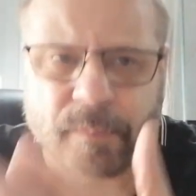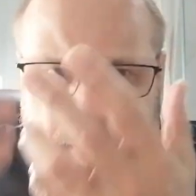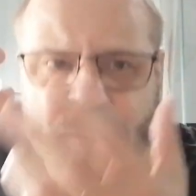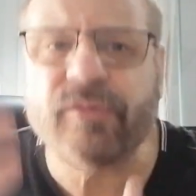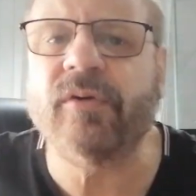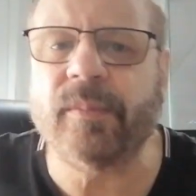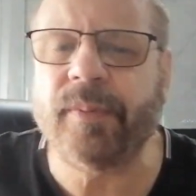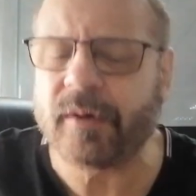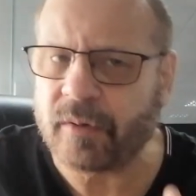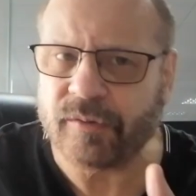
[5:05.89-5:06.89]
personal
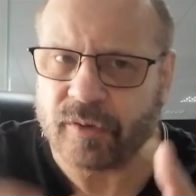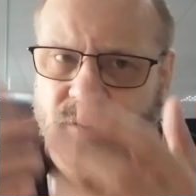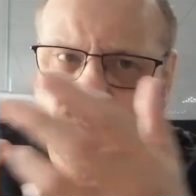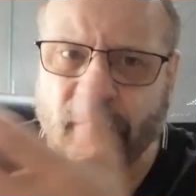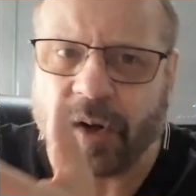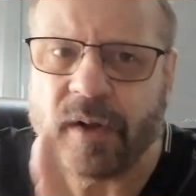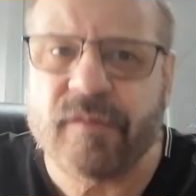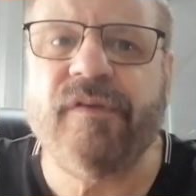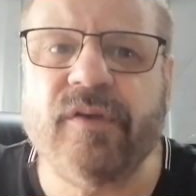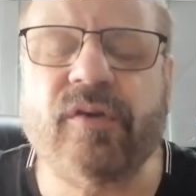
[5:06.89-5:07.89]
appearance and her
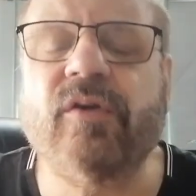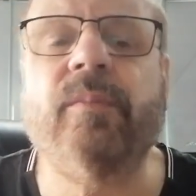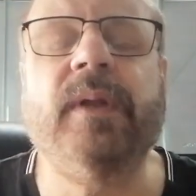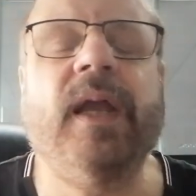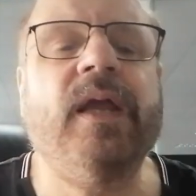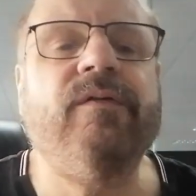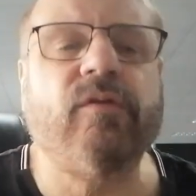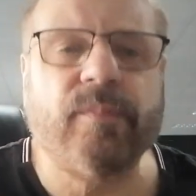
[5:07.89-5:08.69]
physical behaviors,